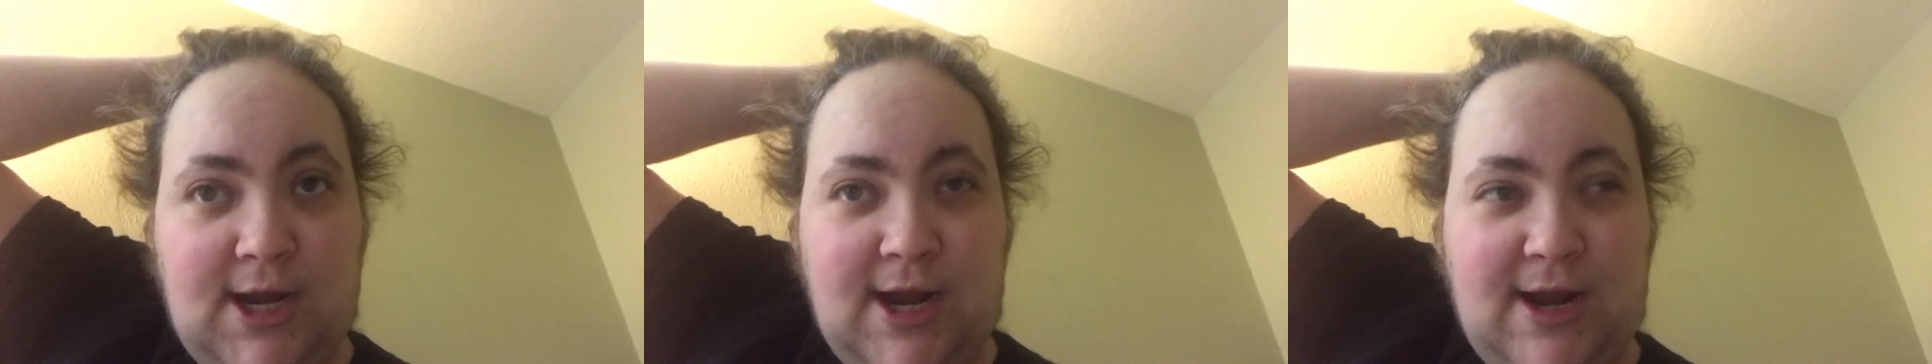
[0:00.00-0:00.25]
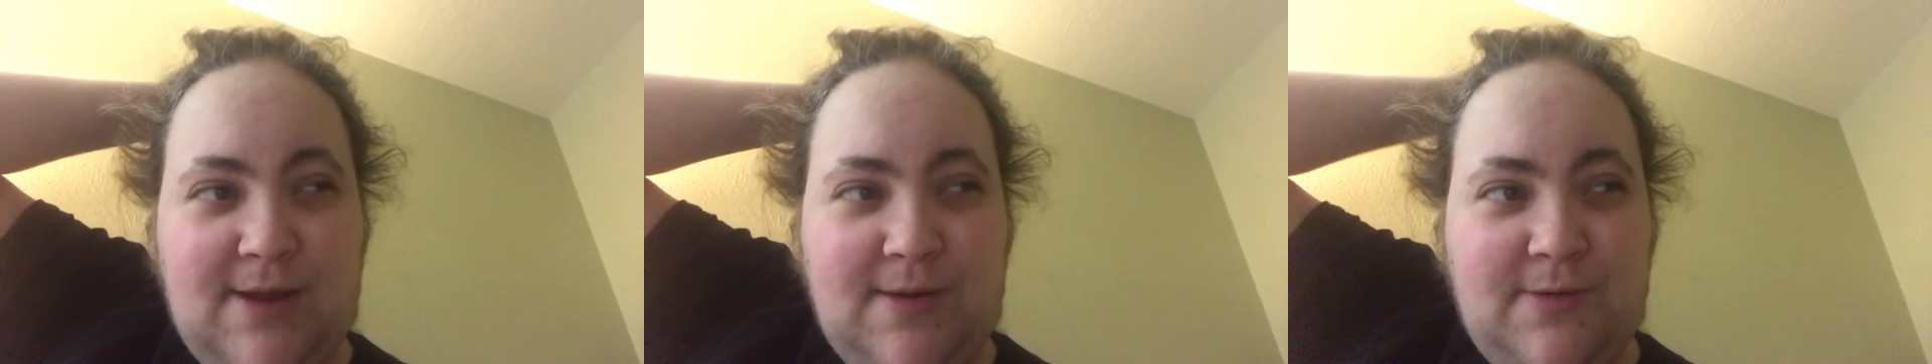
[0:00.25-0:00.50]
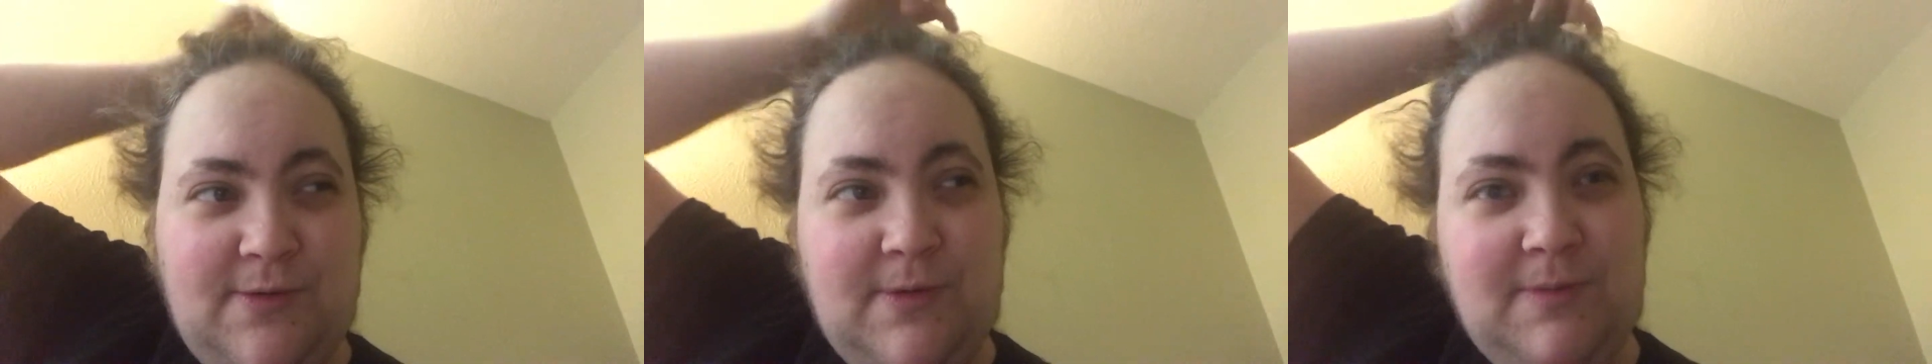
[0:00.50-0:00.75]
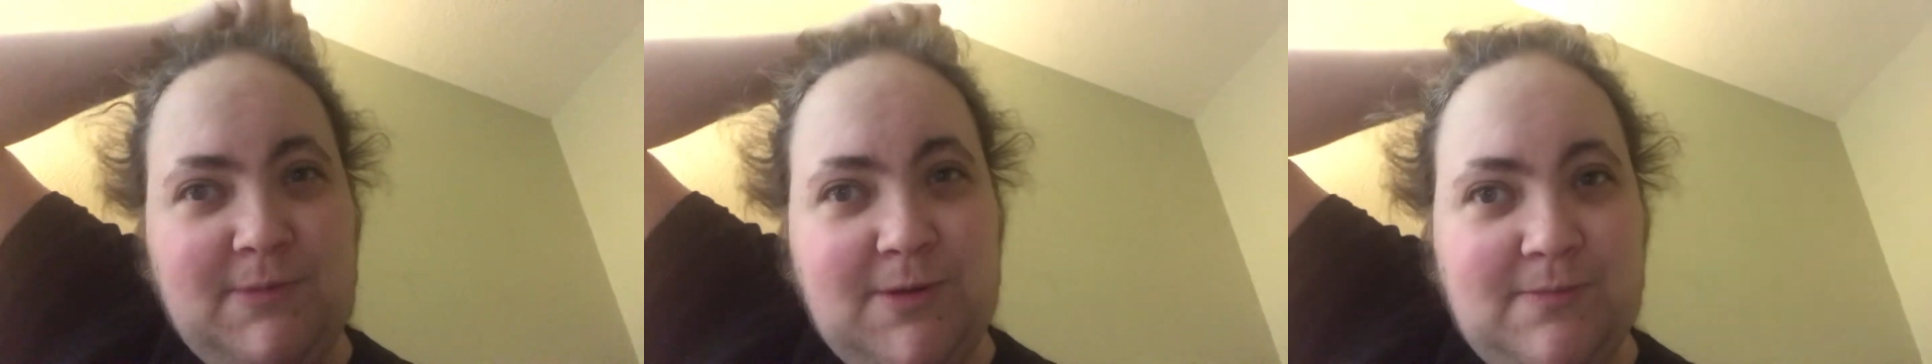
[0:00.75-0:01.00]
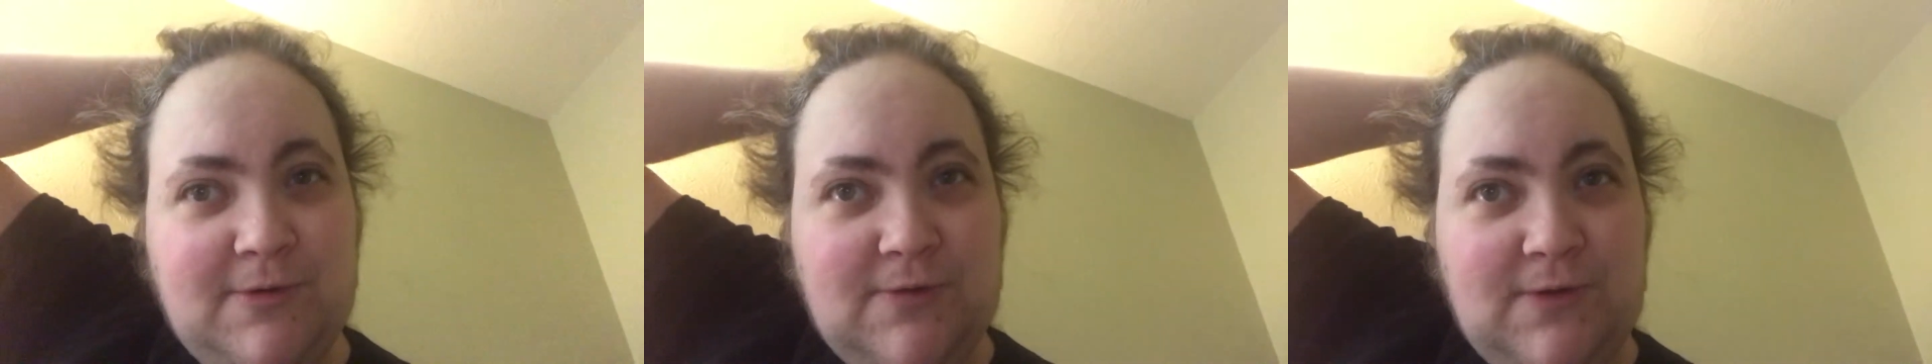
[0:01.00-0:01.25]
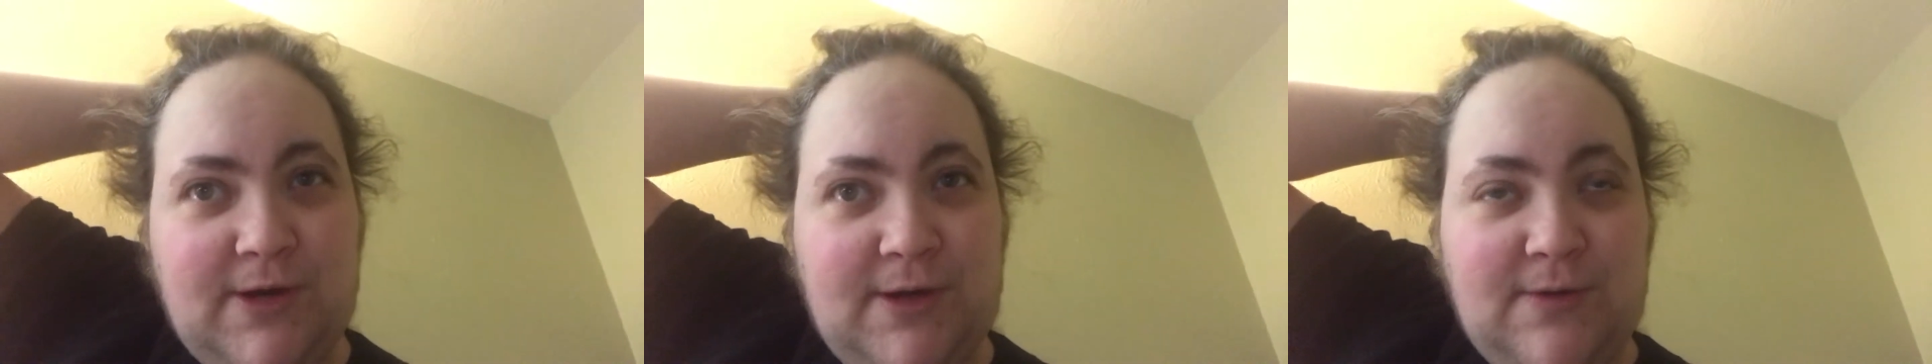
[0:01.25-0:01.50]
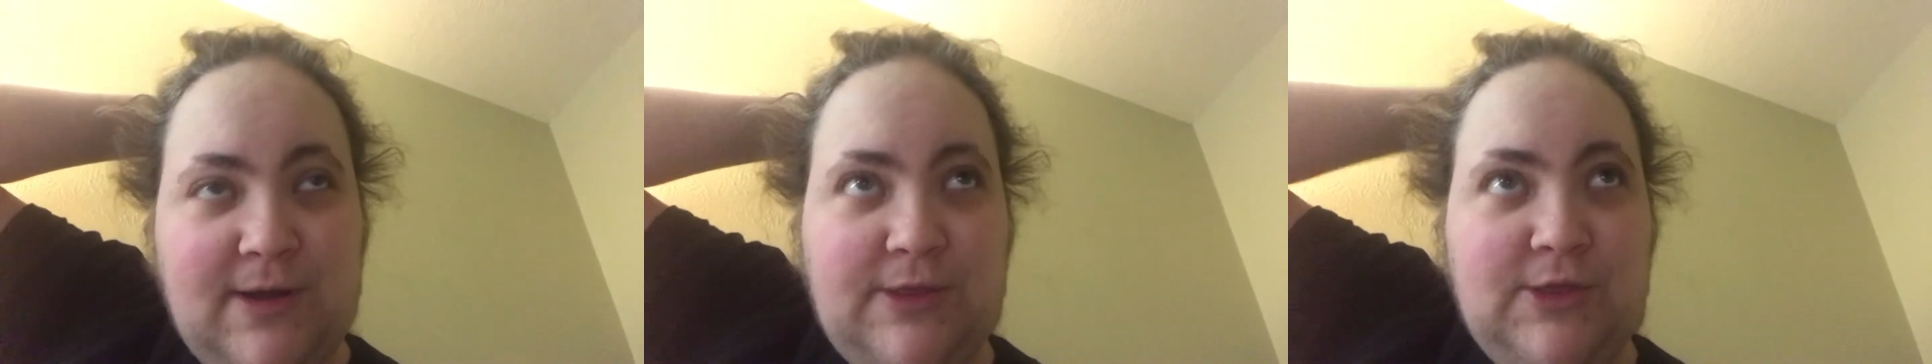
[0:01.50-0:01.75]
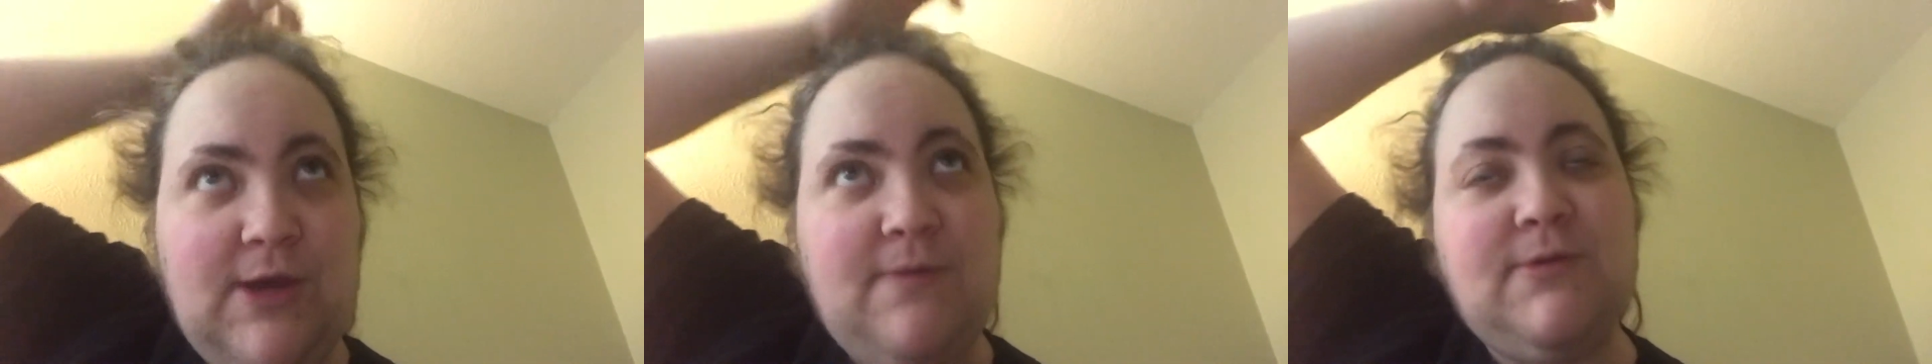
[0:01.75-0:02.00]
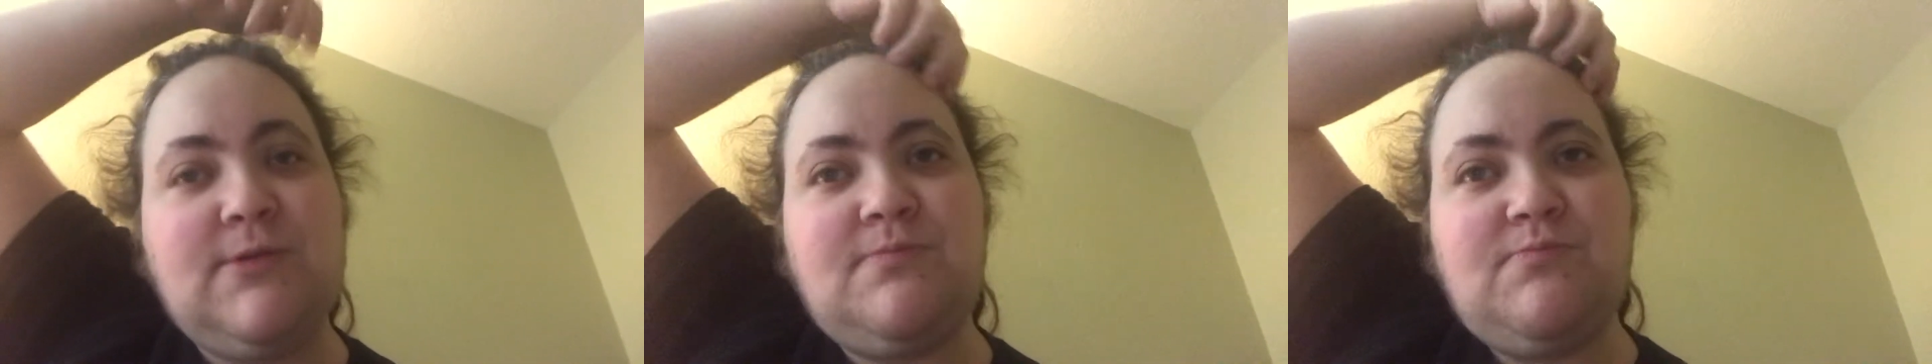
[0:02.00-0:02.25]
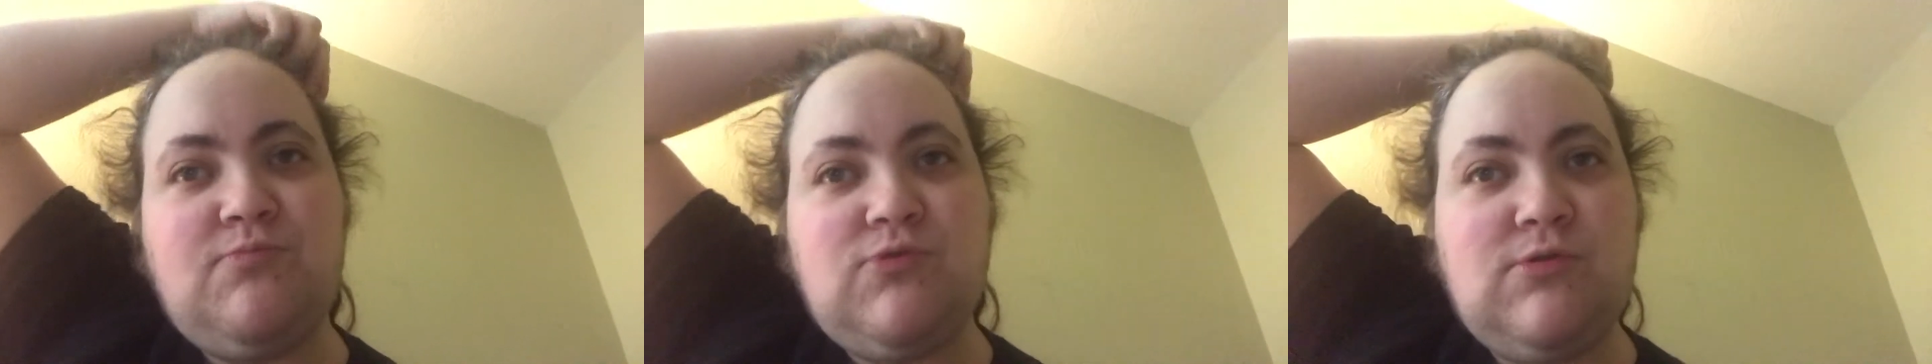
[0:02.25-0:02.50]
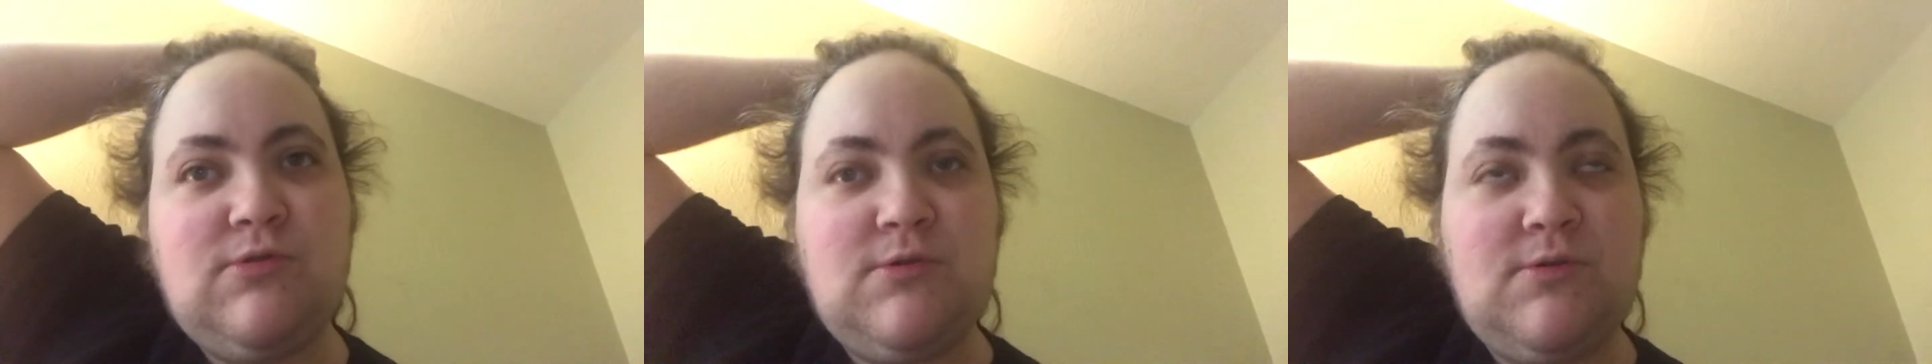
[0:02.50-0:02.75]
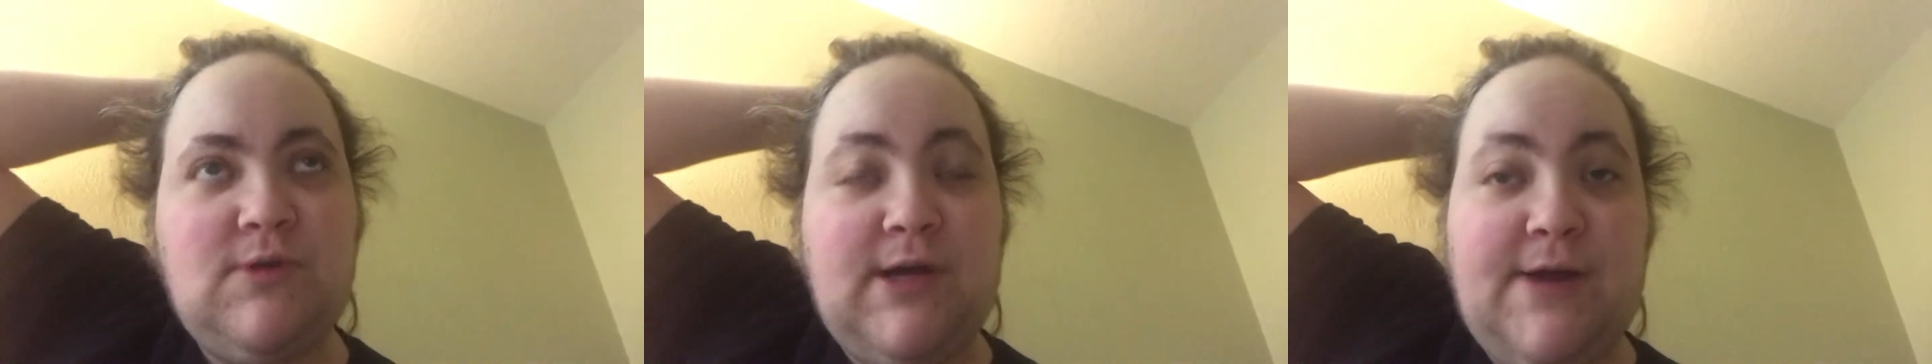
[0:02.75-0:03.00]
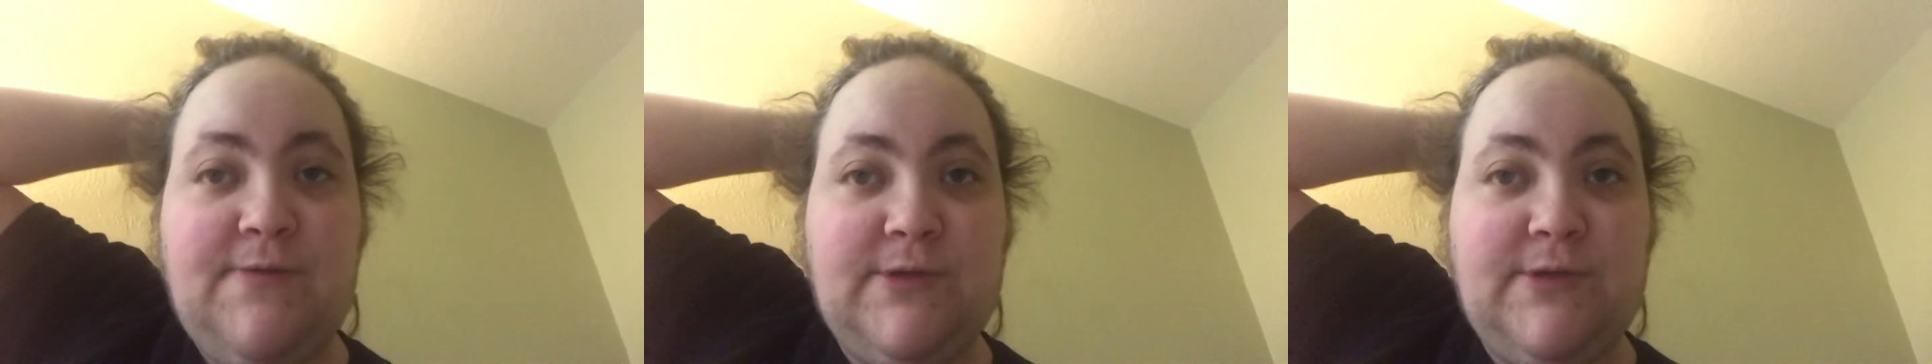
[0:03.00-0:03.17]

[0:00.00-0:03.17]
i don't remember i i that was I